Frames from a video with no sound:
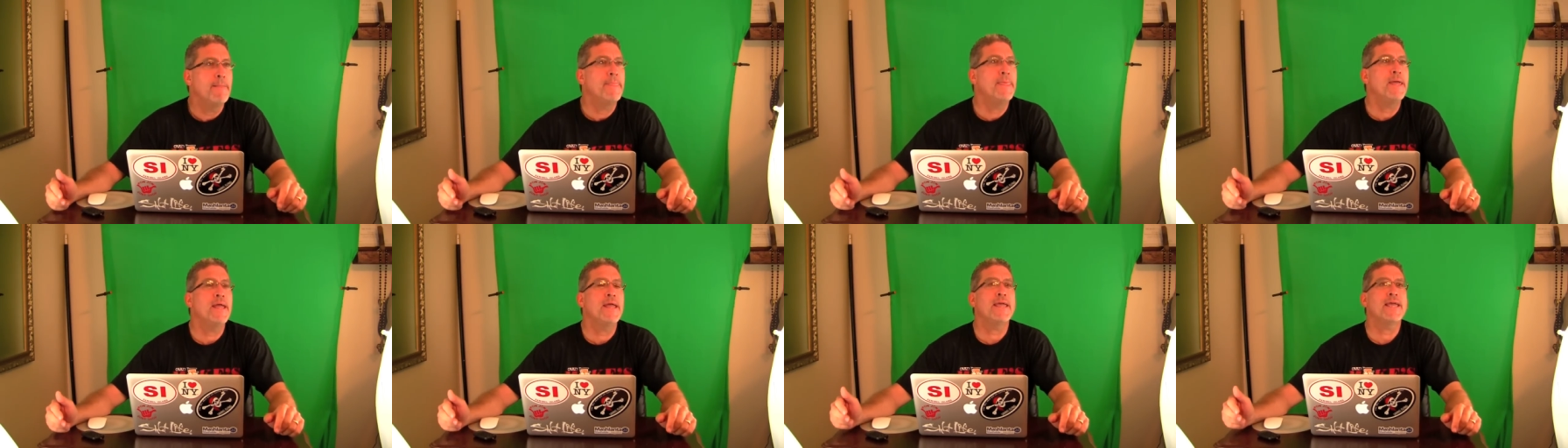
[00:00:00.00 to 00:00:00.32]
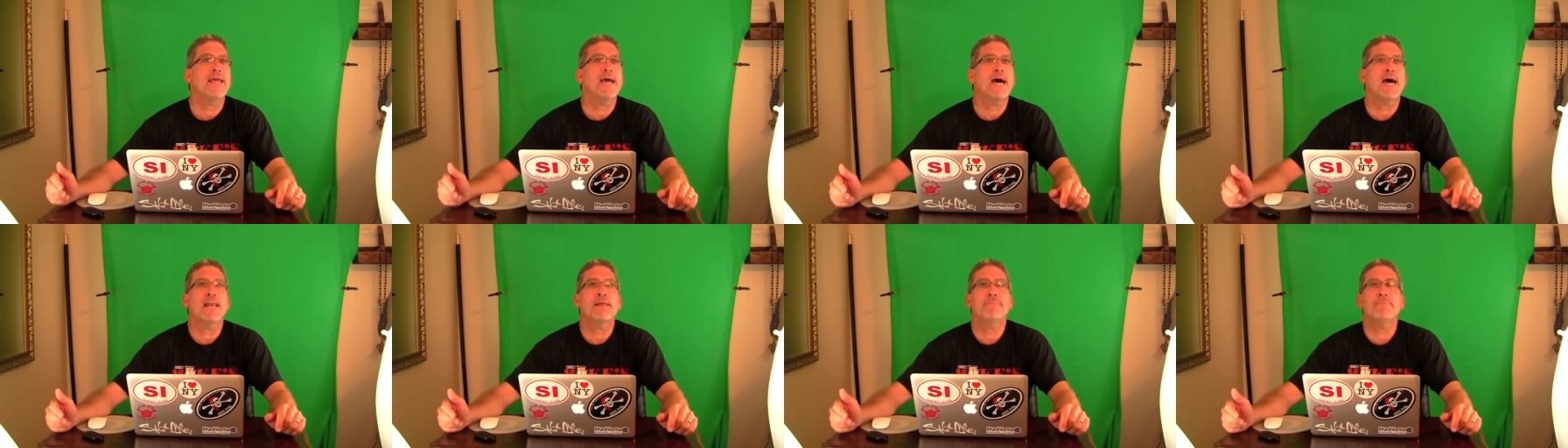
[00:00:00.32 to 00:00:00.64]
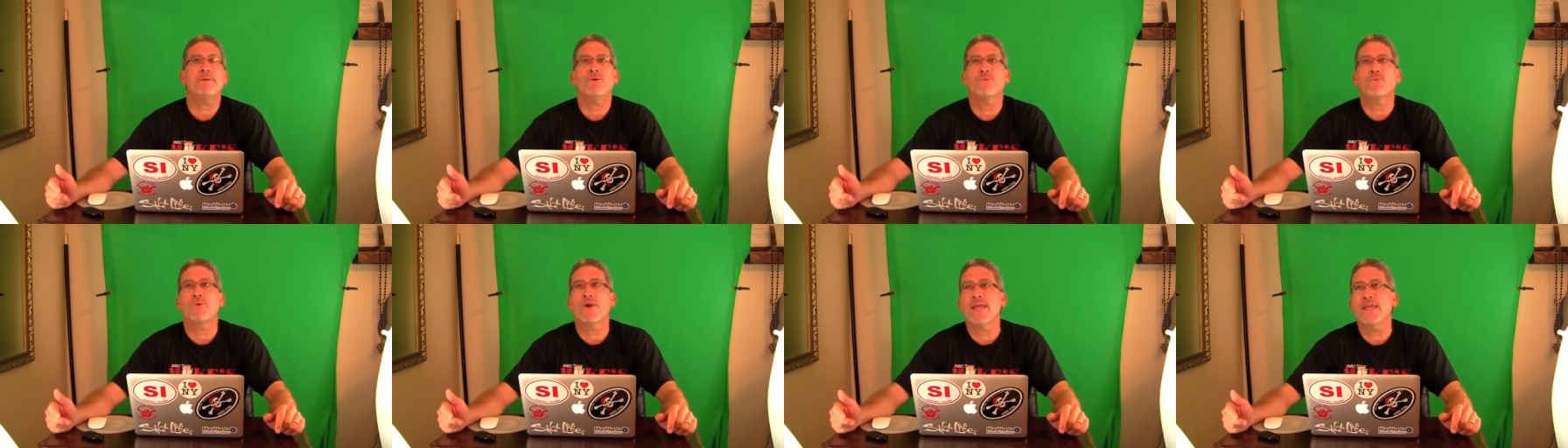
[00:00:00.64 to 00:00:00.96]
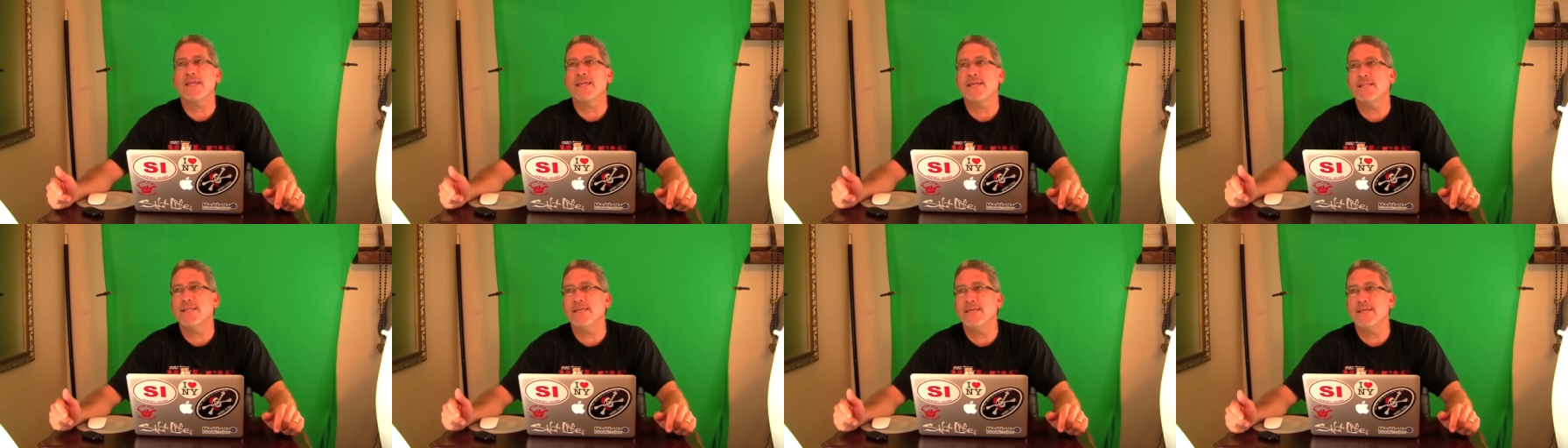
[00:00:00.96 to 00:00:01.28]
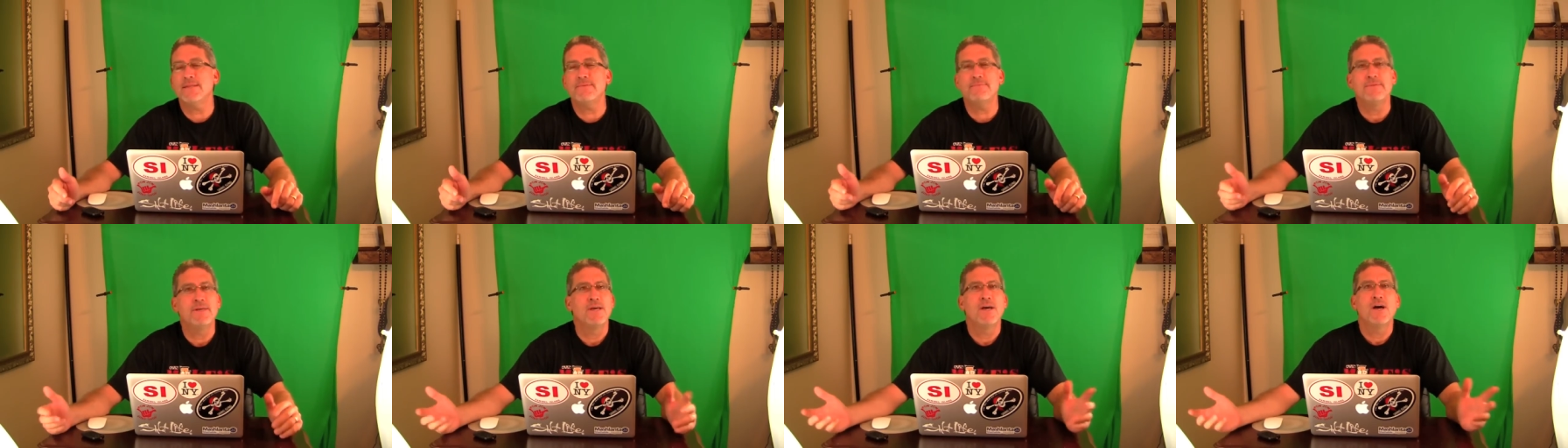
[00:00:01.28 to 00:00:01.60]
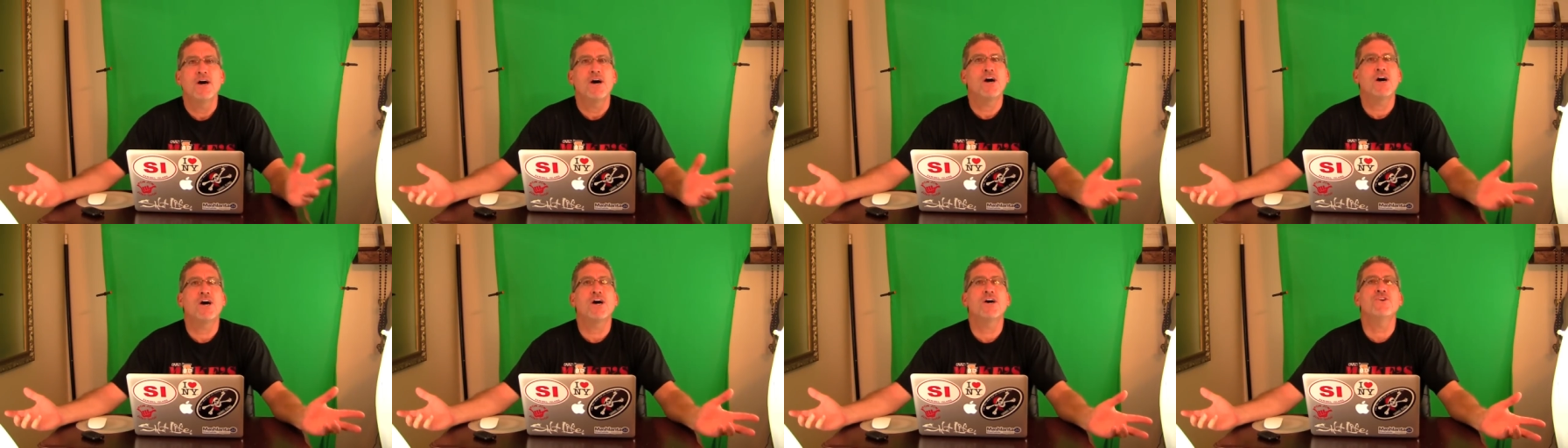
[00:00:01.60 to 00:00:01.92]
They got to be ranking in
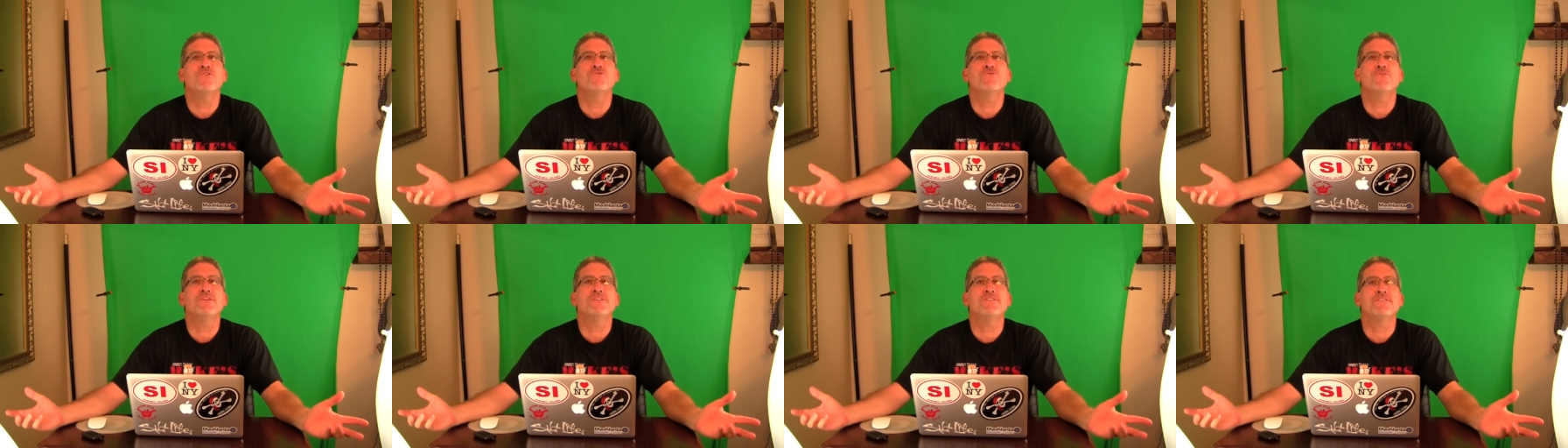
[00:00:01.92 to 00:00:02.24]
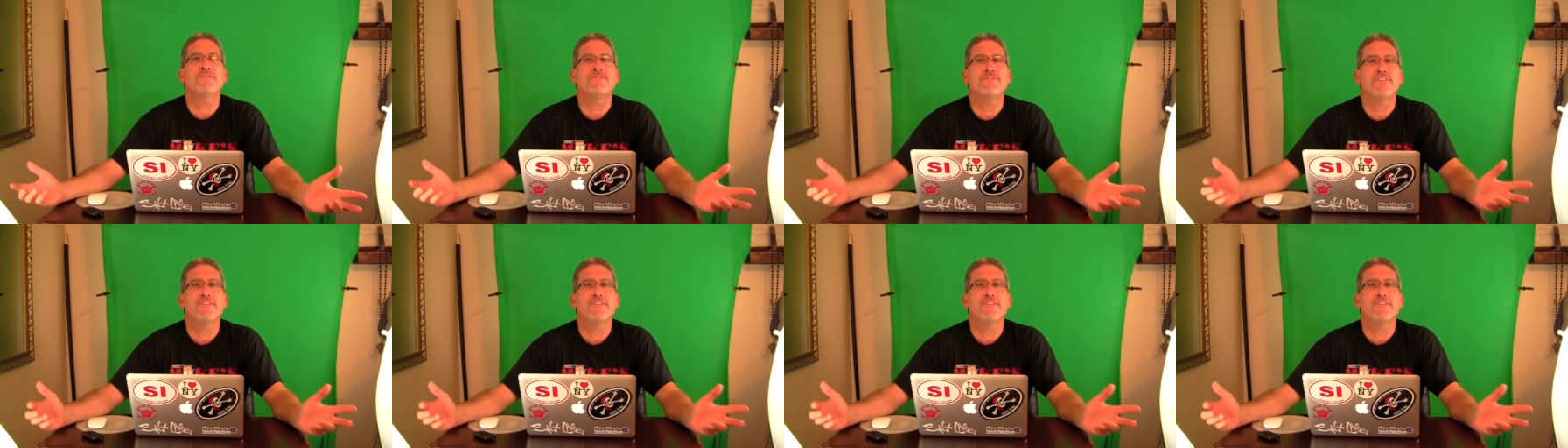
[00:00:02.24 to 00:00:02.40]
hundreds